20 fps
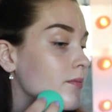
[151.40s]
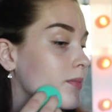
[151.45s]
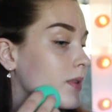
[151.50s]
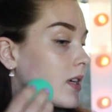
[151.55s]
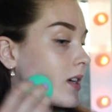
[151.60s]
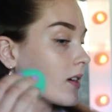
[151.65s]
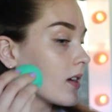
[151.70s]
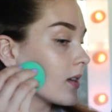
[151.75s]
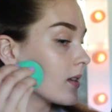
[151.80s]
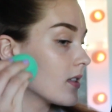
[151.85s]

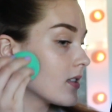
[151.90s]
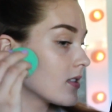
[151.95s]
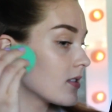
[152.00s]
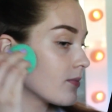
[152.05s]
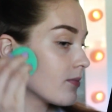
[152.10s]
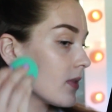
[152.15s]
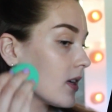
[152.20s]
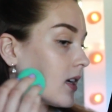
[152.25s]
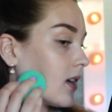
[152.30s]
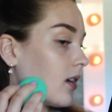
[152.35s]

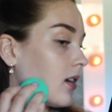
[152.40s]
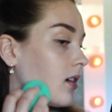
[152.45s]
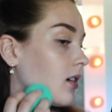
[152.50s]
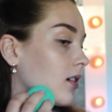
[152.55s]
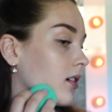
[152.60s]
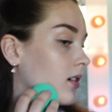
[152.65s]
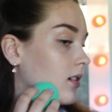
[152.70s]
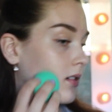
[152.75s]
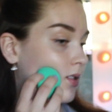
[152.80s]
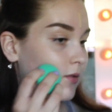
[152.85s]
Because
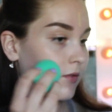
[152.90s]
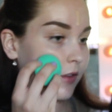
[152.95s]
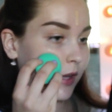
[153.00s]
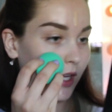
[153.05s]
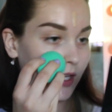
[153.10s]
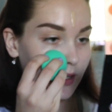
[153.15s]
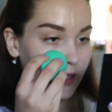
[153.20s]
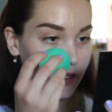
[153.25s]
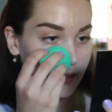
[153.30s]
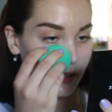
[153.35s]
my
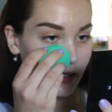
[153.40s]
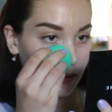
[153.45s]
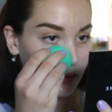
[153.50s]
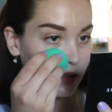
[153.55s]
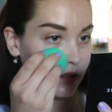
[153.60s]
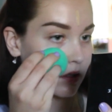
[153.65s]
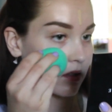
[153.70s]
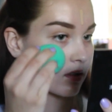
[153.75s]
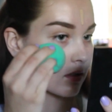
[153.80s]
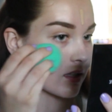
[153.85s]
face is a
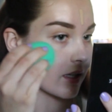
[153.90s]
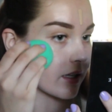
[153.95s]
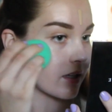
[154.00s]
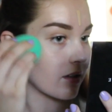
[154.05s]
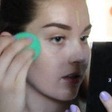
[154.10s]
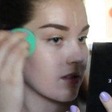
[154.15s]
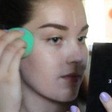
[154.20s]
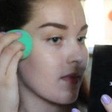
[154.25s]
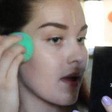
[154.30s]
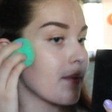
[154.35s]
little
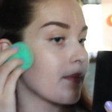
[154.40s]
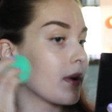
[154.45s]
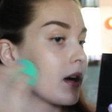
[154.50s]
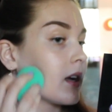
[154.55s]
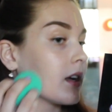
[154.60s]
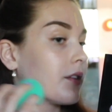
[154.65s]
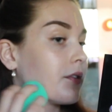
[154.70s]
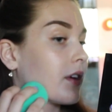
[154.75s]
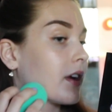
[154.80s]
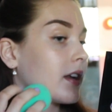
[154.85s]
lighter than my
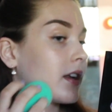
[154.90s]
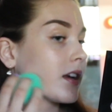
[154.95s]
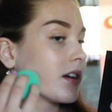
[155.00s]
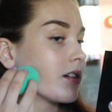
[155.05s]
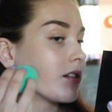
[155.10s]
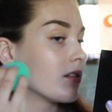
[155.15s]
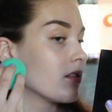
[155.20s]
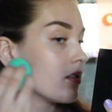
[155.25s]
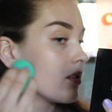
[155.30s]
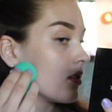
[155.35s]
body right
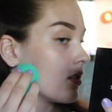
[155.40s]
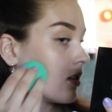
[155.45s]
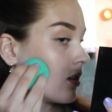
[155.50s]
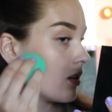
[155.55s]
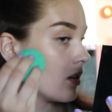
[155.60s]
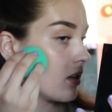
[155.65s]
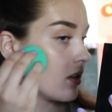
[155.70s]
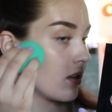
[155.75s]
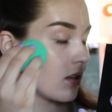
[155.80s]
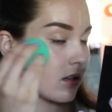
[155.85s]
now,
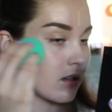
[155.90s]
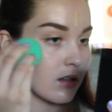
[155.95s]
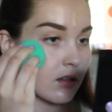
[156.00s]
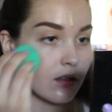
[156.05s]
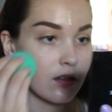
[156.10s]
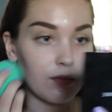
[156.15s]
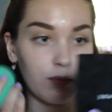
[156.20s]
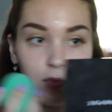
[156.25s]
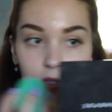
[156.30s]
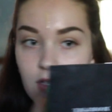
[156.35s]

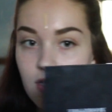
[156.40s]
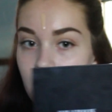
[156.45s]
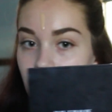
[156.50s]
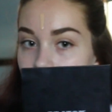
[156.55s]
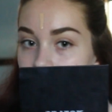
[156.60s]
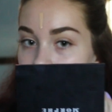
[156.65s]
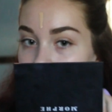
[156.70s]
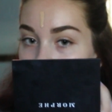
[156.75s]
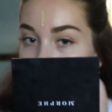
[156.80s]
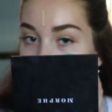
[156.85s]
I'm gonna
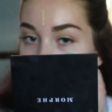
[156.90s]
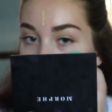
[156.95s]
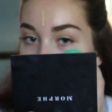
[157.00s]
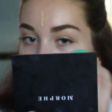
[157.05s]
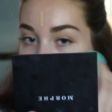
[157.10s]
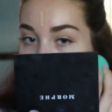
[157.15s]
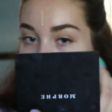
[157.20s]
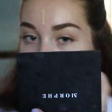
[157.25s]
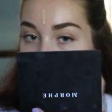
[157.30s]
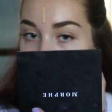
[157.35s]
need more on
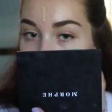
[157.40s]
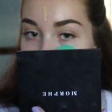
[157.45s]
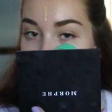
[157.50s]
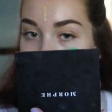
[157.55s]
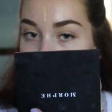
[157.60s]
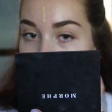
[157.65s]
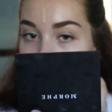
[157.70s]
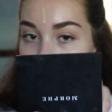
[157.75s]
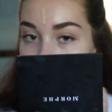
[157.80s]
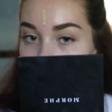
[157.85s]
that side
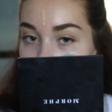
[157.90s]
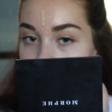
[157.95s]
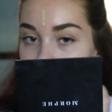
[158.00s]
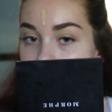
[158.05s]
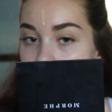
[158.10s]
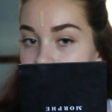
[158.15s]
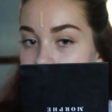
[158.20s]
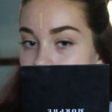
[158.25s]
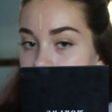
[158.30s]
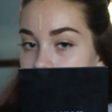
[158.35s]
because it